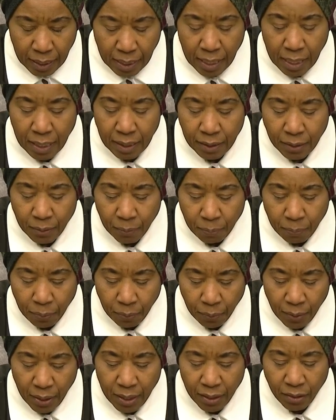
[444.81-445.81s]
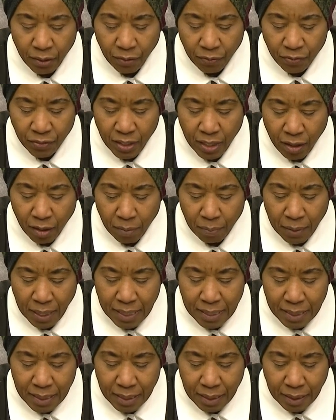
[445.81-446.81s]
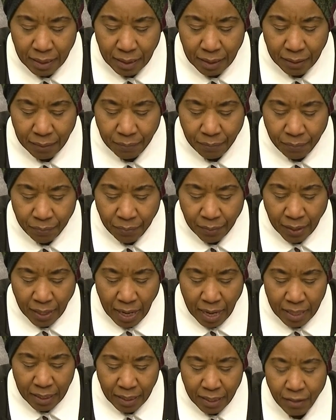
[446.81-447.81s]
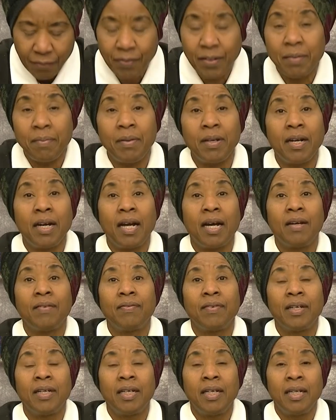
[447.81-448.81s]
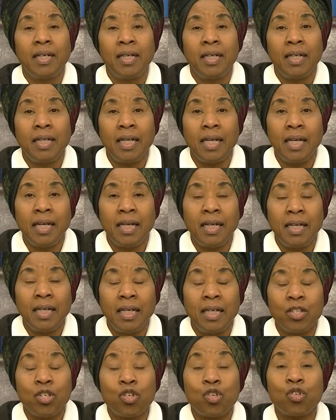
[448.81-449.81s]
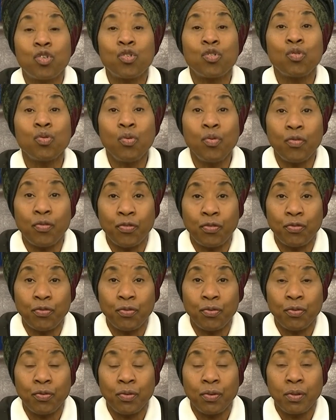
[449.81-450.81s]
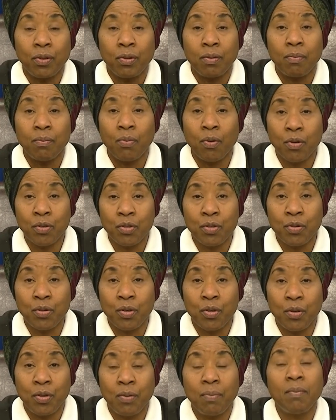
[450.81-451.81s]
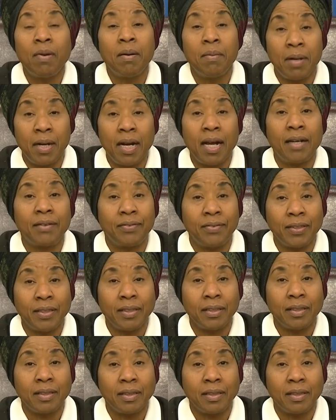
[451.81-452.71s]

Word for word: And the breath of the Almighty had given me life. Et souffle, bon Dieu, bon moi la vie.